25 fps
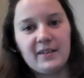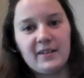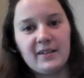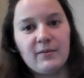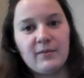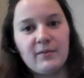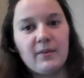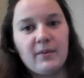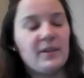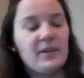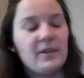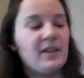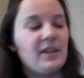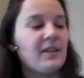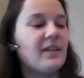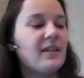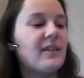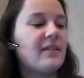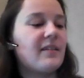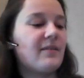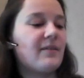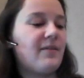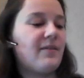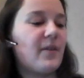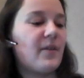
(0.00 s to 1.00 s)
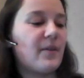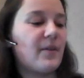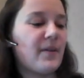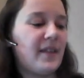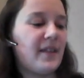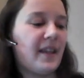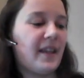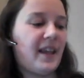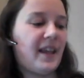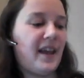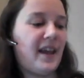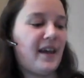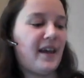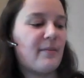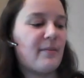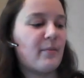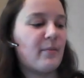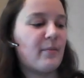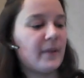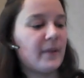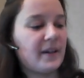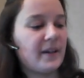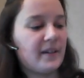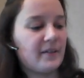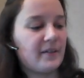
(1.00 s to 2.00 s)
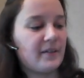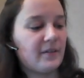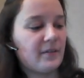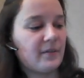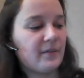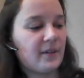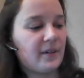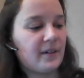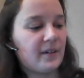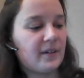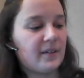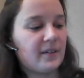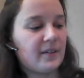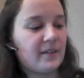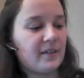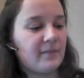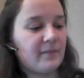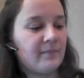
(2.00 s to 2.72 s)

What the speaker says: Well, we took a photo on the cab, but I don't know where it is.